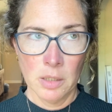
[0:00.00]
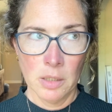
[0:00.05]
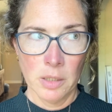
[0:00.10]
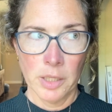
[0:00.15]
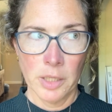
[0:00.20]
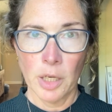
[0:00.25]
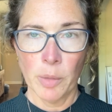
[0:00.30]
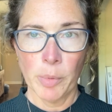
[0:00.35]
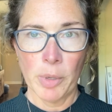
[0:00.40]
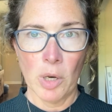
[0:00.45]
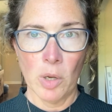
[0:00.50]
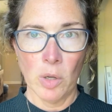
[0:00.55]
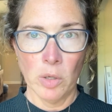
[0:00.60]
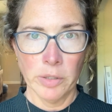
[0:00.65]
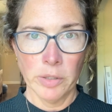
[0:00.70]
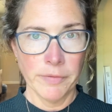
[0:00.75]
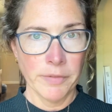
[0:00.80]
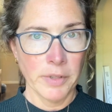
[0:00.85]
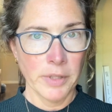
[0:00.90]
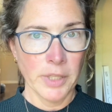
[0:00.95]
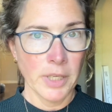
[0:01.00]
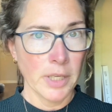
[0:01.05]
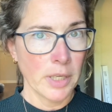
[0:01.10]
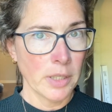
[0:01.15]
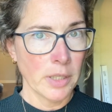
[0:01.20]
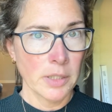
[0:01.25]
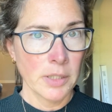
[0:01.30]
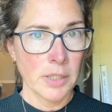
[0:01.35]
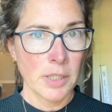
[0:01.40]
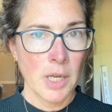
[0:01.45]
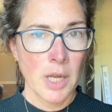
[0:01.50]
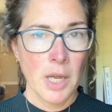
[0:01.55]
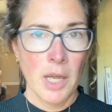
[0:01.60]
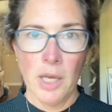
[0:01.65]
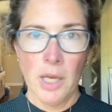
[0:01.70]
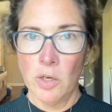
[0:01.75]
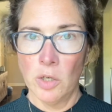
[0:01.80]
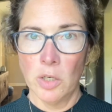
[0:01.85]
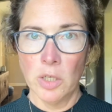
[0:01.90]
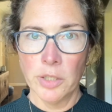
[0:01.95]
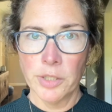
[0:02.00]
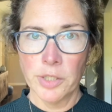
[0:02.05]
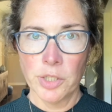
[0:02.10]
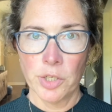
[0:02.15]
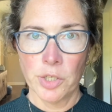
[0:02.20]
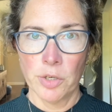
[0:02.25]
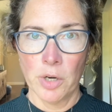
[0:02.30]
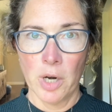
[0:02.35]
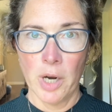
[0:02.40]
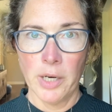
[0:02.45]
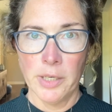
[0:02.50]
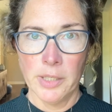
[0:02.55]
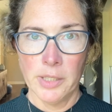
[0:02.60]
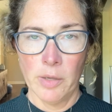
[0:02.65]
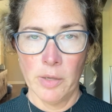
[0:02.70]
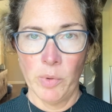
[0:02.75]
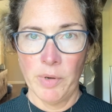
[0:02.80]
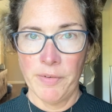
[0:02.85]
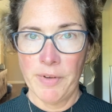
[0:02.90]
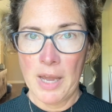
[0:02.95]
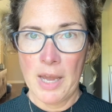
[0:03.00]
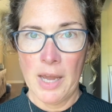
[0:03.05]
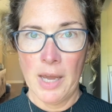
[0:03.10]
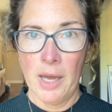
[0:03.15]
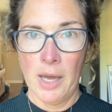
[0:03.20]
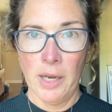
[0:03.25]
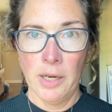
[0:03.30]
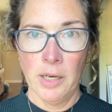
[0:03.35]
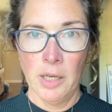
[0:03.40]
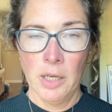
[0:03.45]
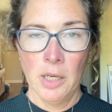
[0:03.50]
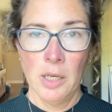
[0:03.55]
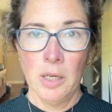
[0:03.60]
Think about all of the things and all the strides that we've had.